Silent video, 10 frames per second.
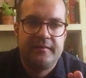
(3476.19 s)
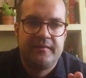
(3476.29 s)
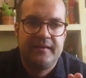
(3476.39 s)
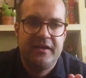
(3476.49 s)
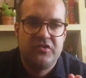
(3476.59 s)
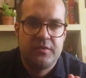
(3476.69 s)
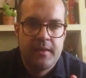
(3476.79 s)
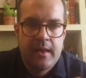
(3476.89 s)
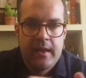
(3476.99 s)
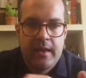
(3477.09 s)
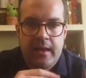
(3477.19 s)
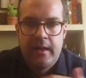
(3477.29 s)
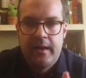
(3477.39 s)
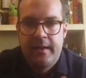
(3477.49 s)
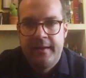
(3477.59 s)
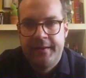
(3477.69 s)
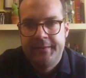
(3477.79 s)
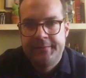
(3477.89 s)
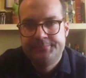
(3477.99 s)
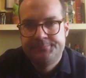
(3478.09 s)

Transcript: stage. Um,